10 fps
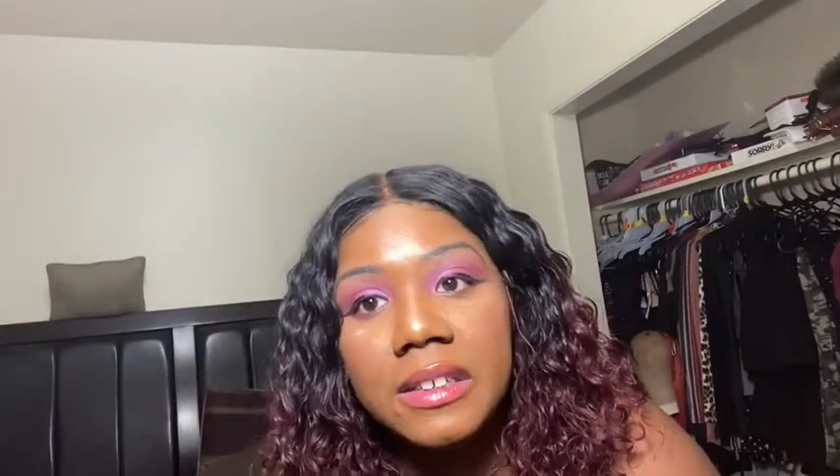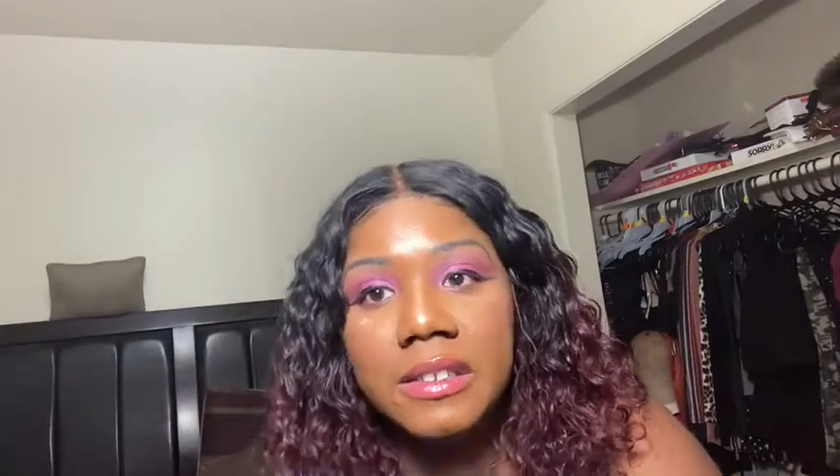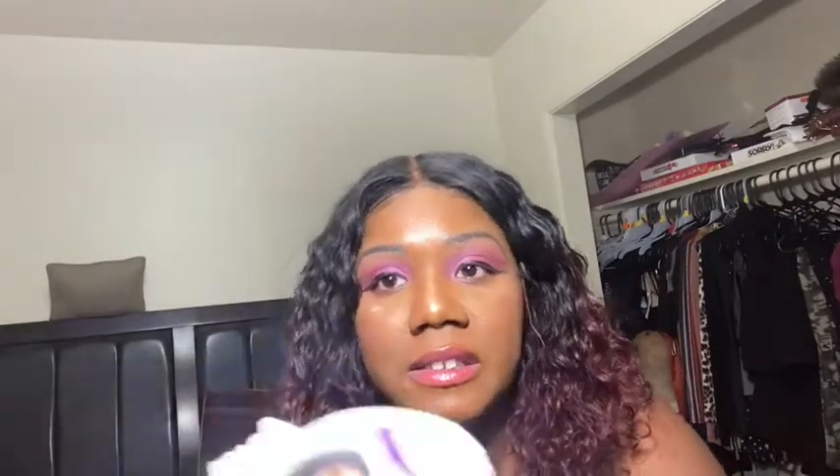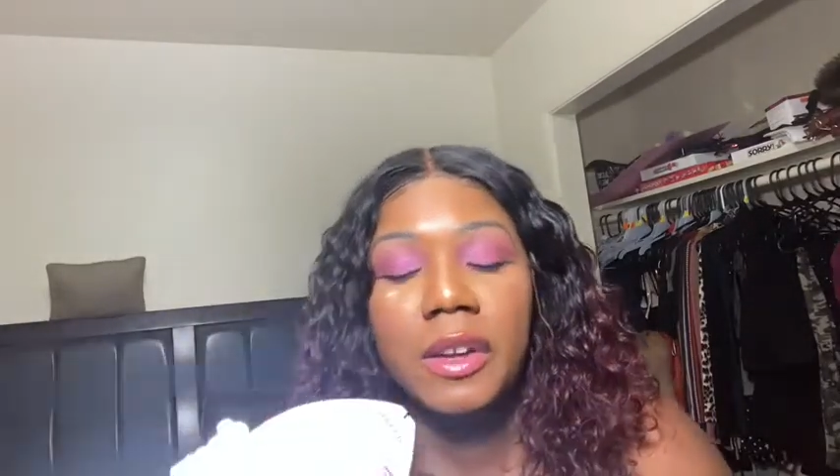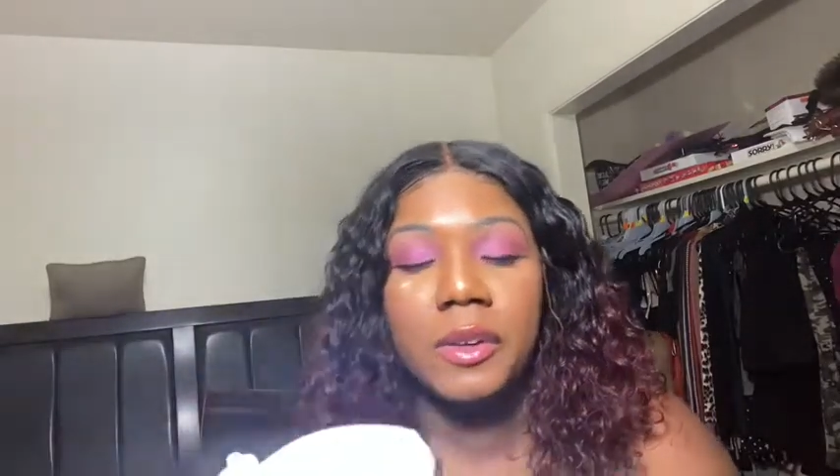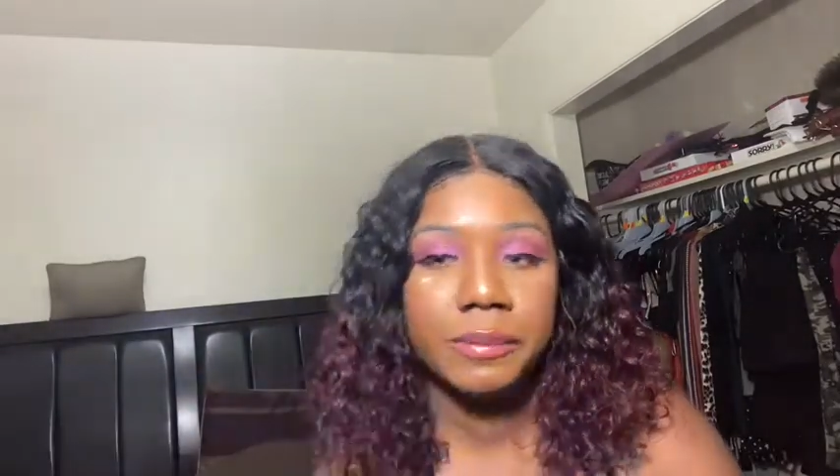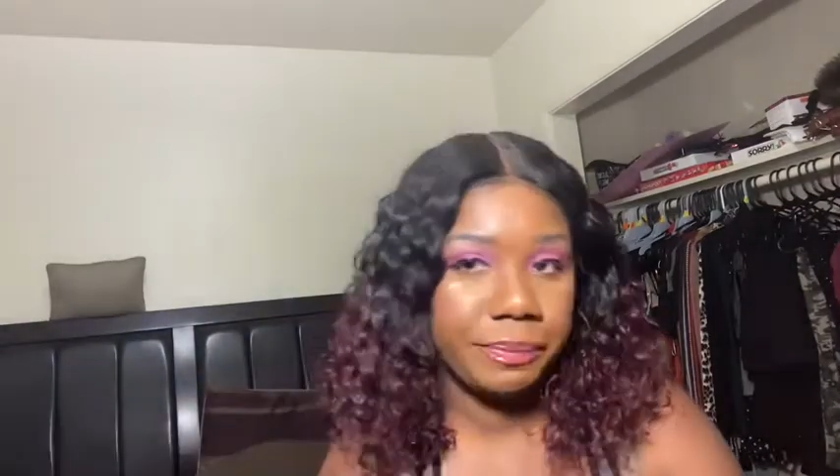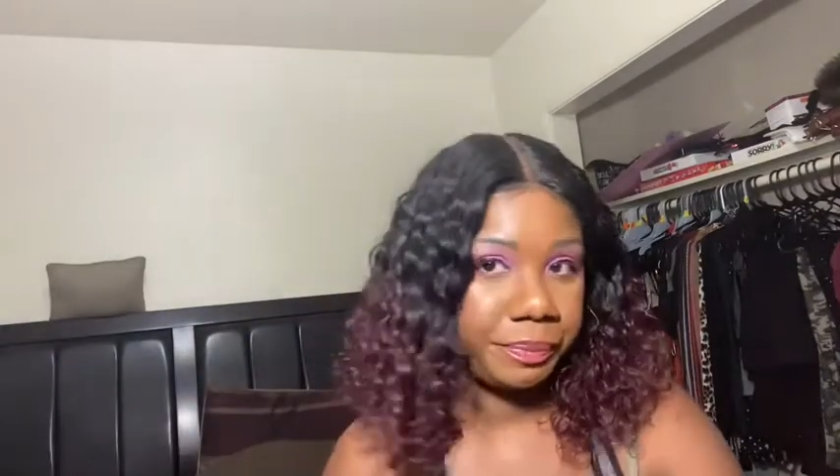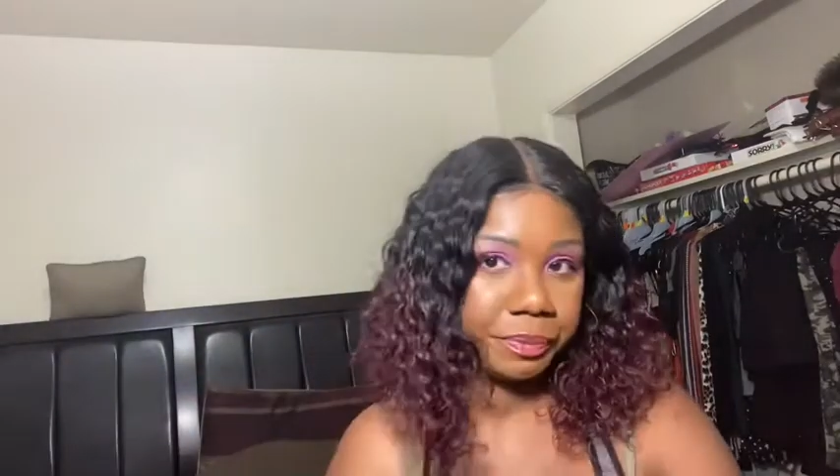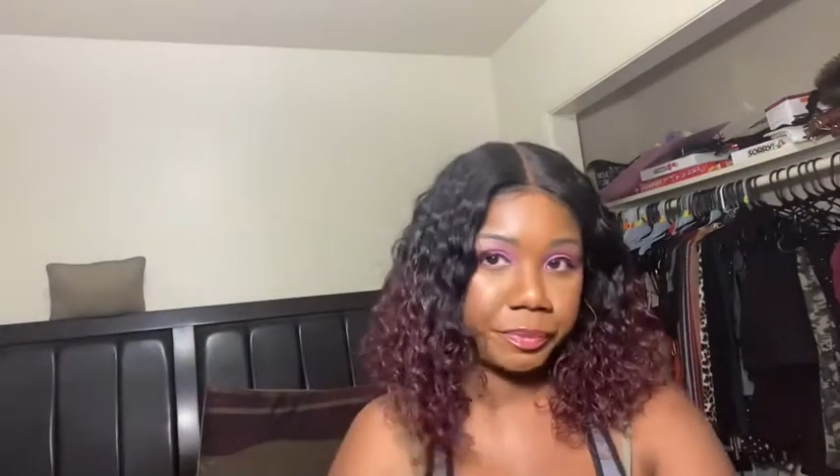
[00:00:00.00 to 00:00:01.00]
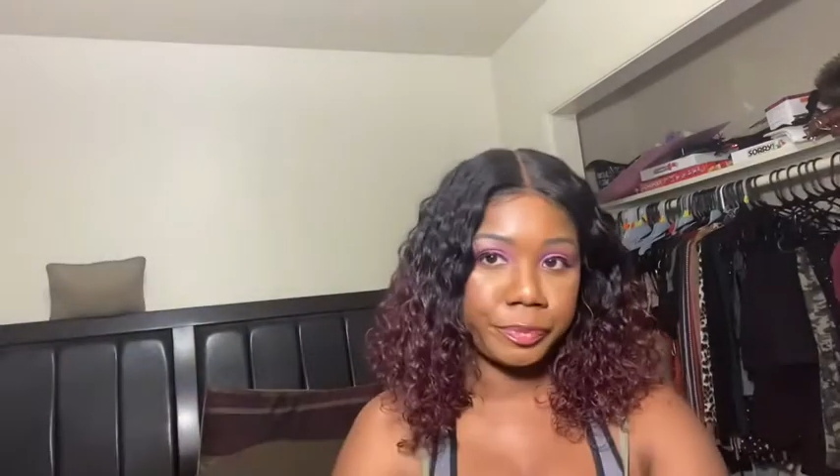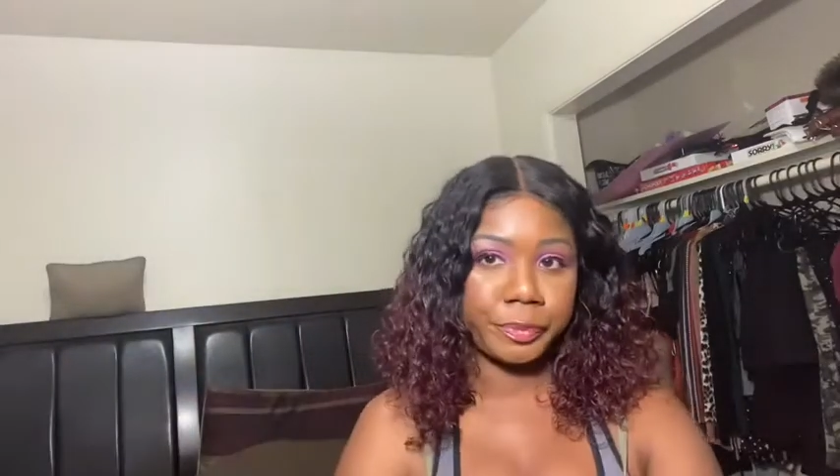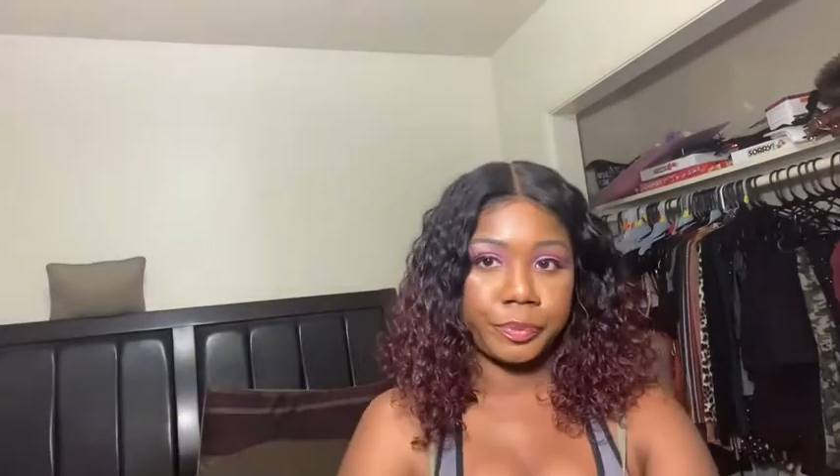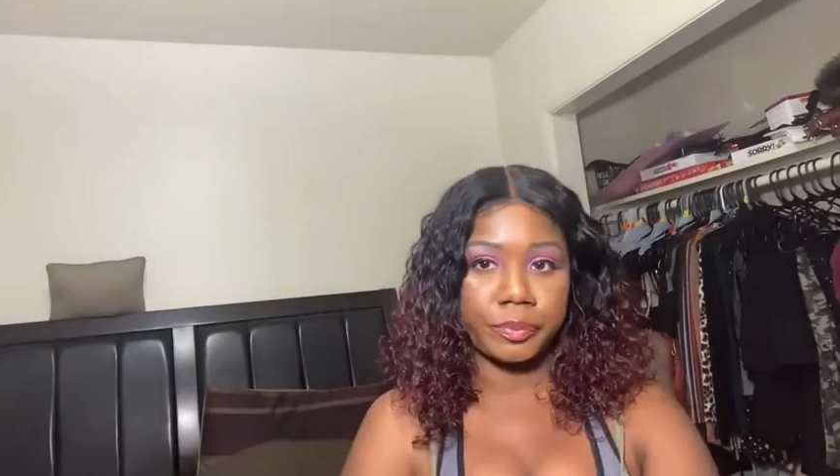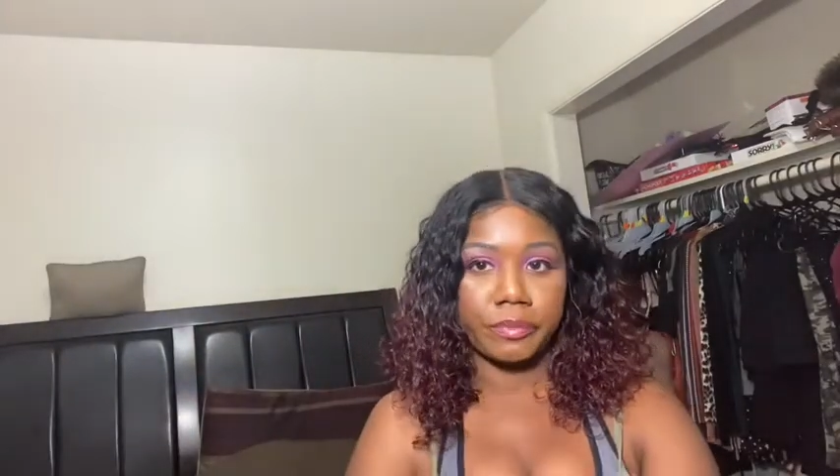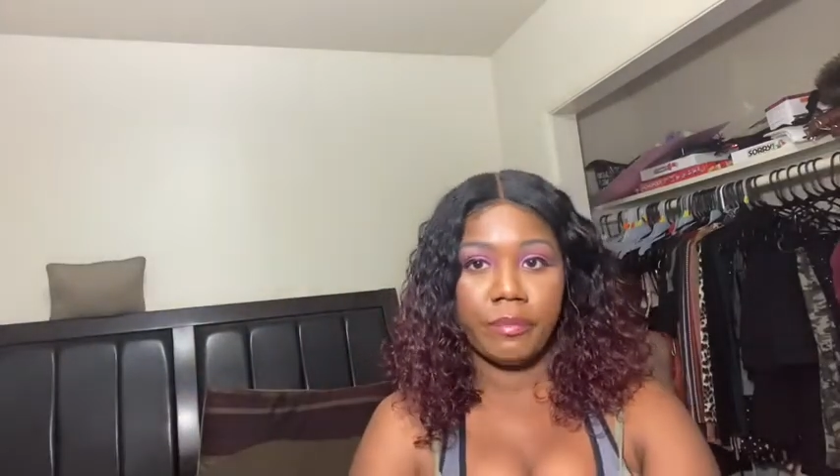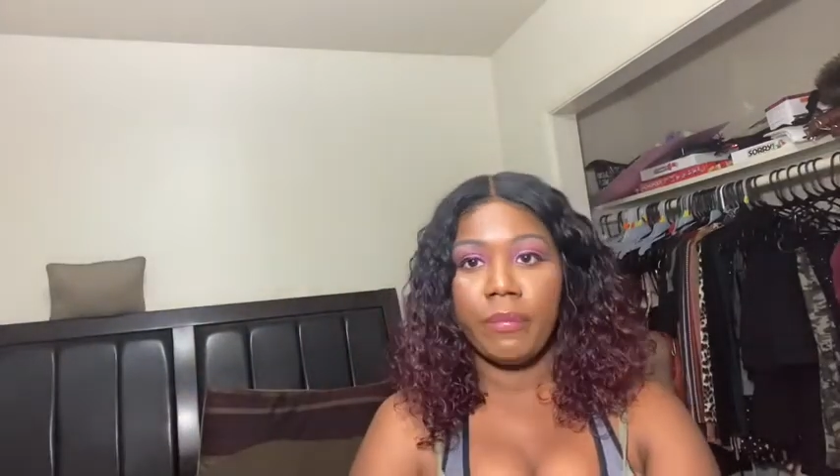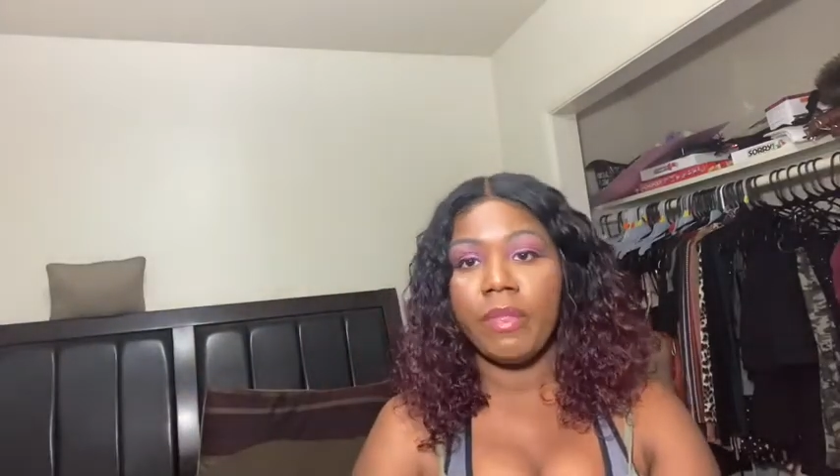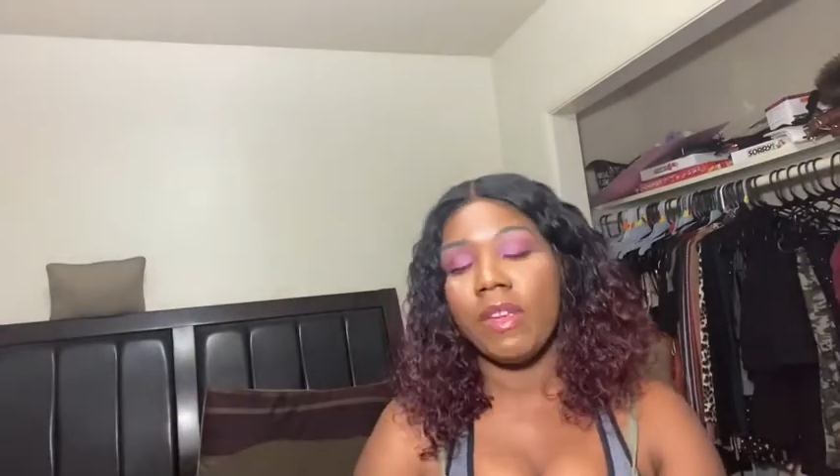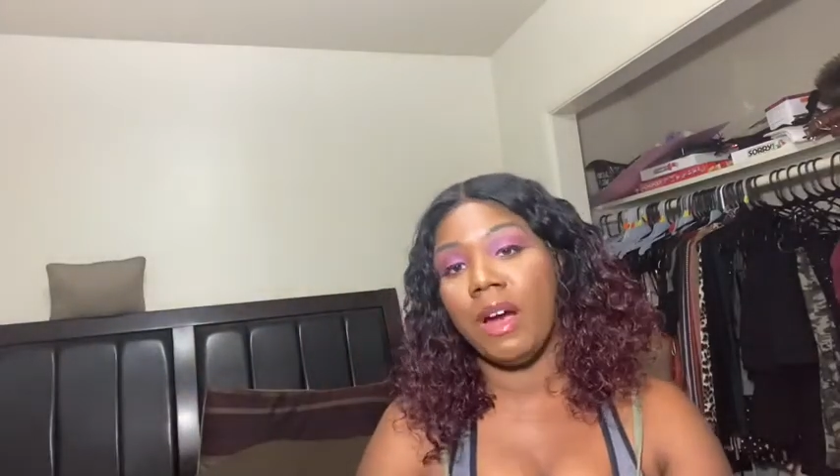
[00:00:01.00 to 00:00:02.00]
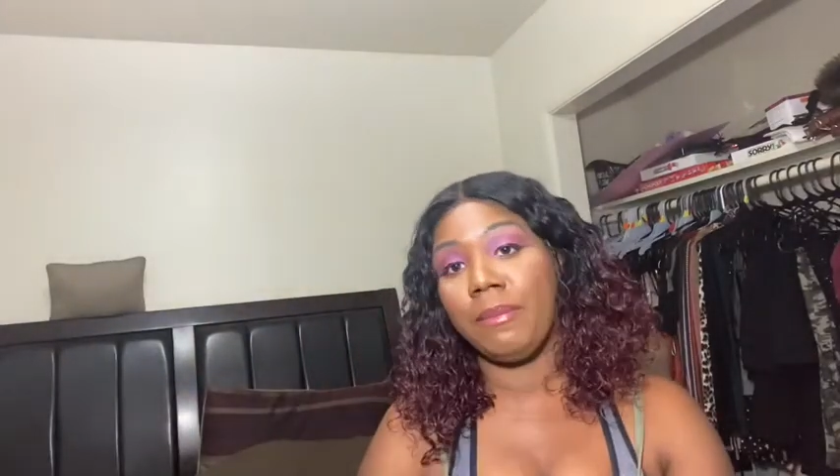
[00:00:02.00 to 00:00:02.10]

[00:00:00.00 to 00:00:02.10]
So I'm